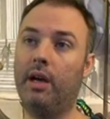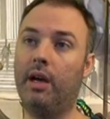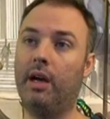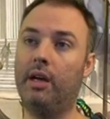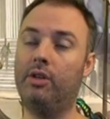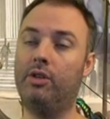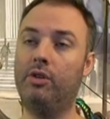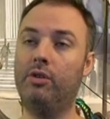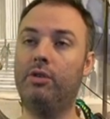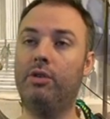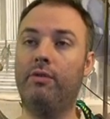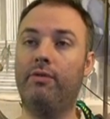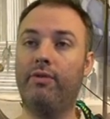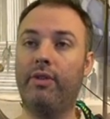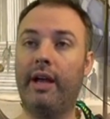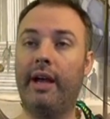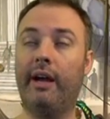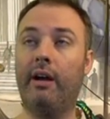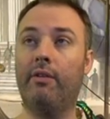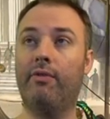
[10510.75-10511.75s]
Uh, two two
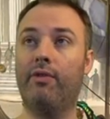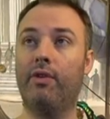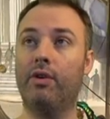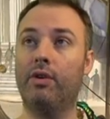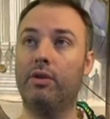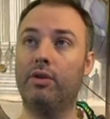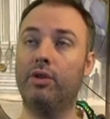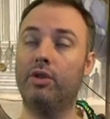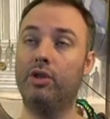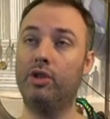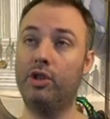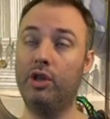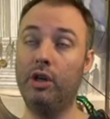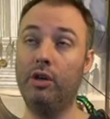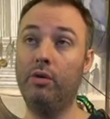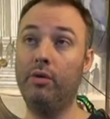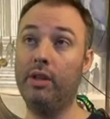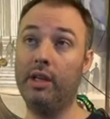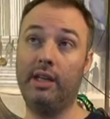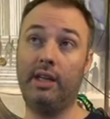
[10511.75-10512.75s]
flyer for
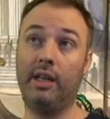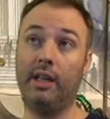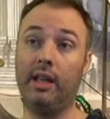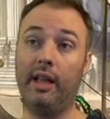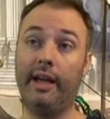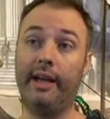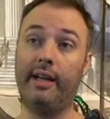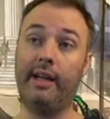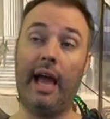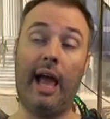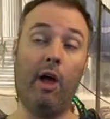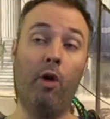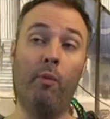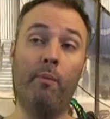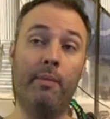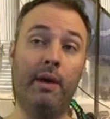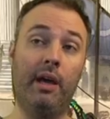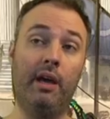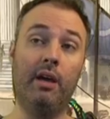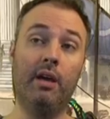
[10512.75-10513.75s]
two that can, like,
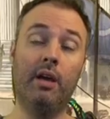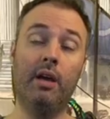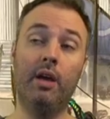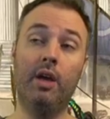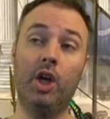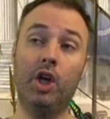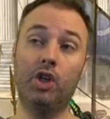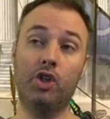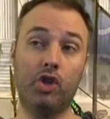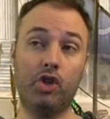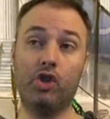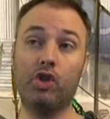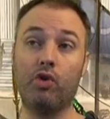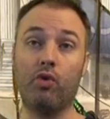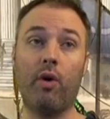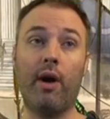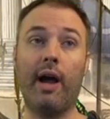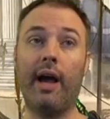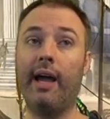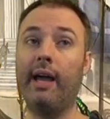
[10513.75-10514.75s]
help me
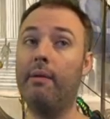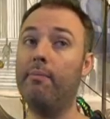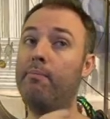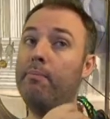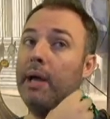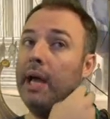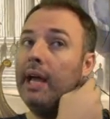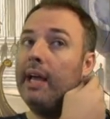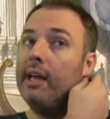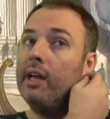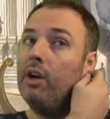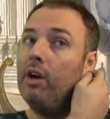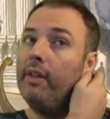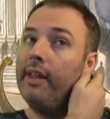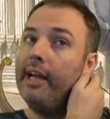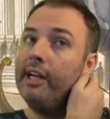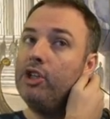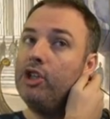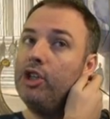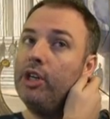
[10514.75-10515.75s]
scry and ping and
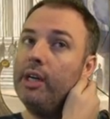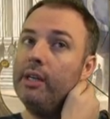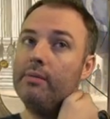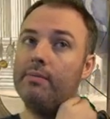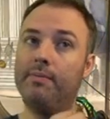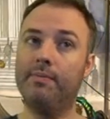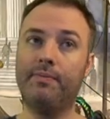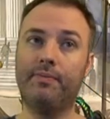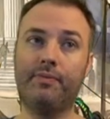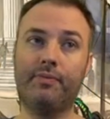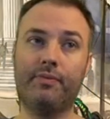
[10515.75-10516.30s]
all that shit.